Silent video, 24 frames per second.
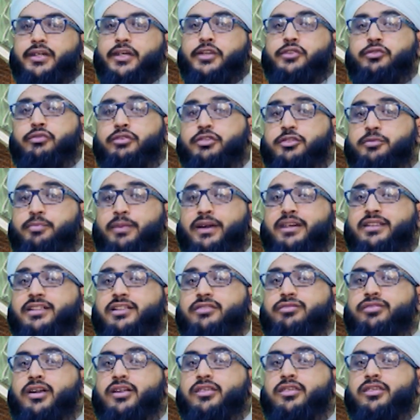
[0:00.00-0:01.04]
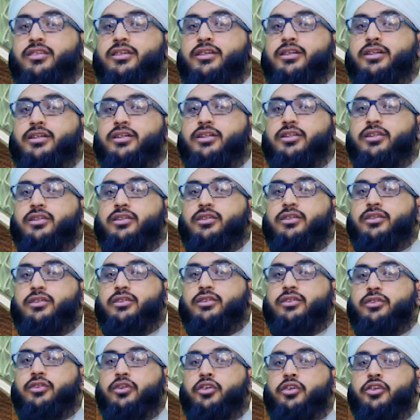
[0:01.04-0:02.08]
His respected father
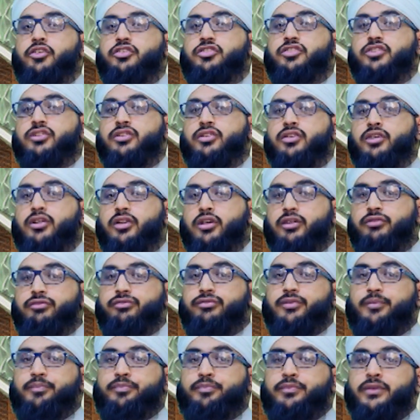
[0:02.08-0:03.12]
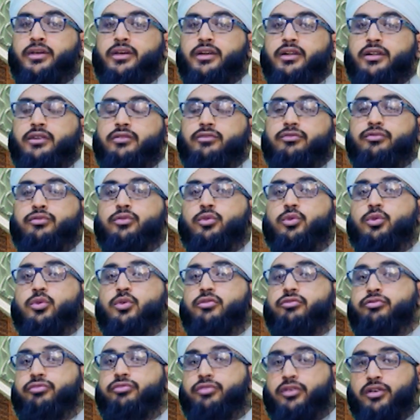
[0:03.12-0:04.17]
nurtured love
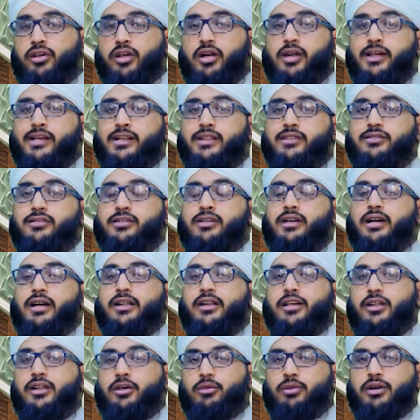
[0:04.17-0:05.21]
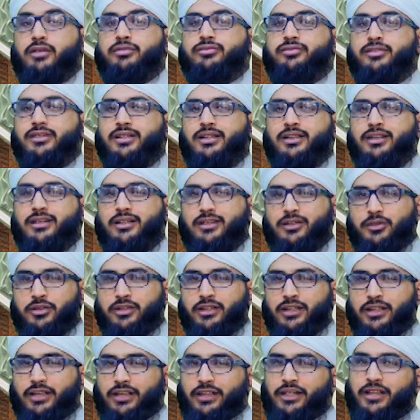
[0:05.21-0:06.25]
for Fara'id and Nawafil
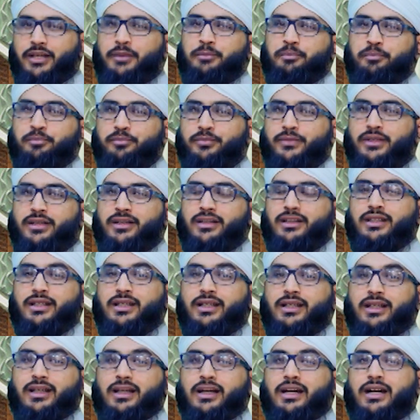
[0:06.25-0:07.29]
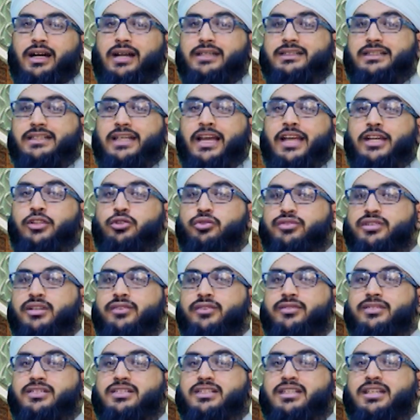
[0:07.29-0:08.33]
in him. At the age of
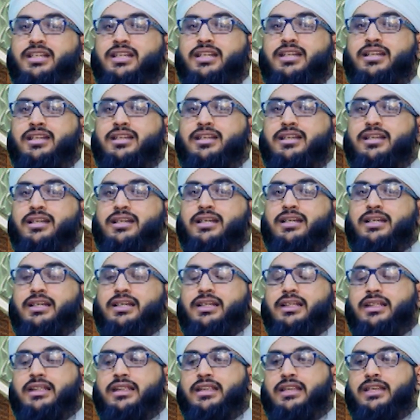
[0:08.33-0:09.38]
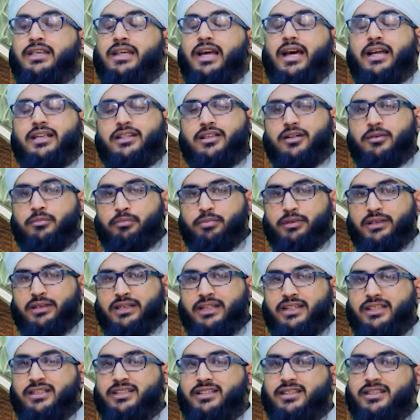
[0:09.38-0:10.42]
17, he had
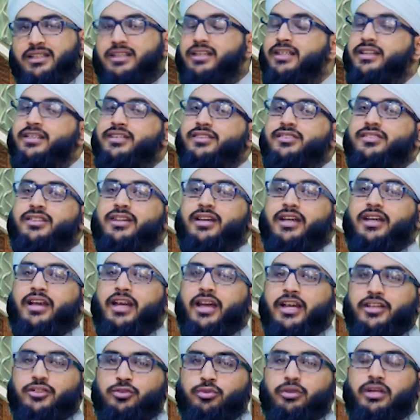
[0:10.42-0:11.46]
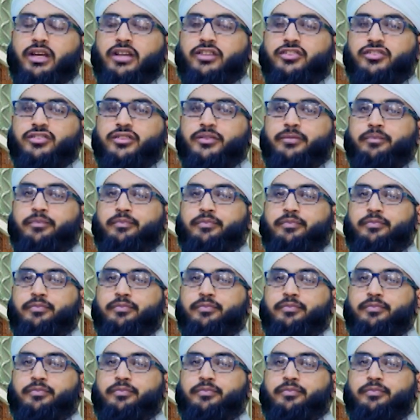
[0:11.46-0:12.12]
completed his education.